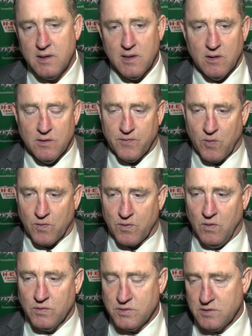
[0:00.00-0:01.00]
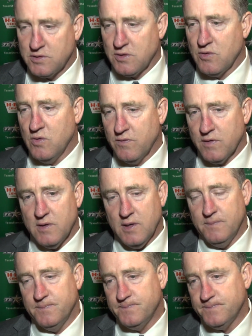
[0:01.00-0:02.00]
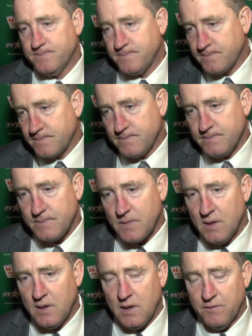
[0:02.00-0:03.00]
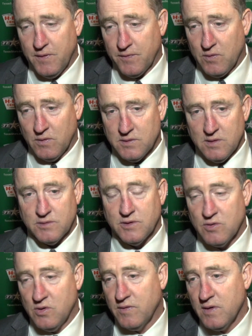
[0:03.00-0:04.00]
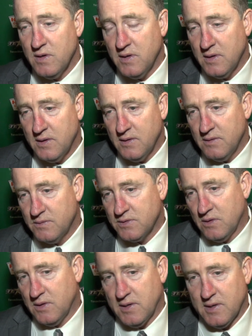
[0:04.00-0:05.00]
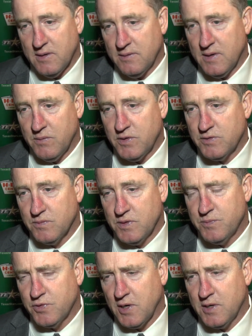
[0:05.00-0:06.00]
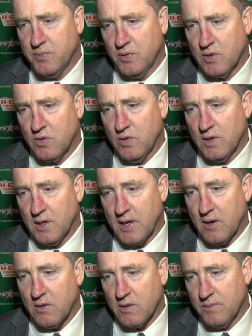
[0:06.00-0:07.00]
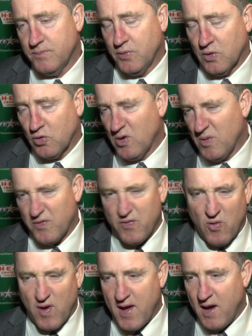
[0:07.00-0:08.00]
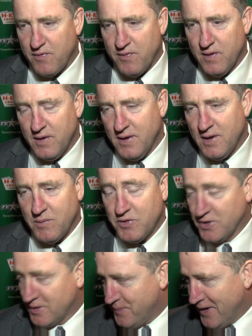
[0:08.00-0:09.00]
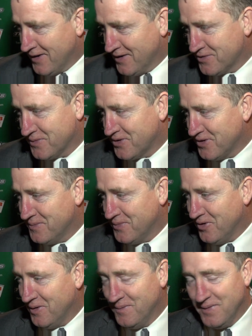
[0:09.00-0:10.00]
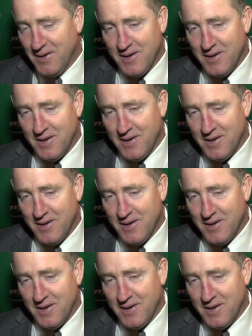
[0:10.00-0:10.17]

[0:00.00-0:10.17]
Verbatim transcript: And then on the fourth goal, just a turnover, and then uh, fifth goal is another turnover. So then, then we, we tried to pull the goalie late, or pull the goalie with four and a half. We took a penalty, so we couldn't pull.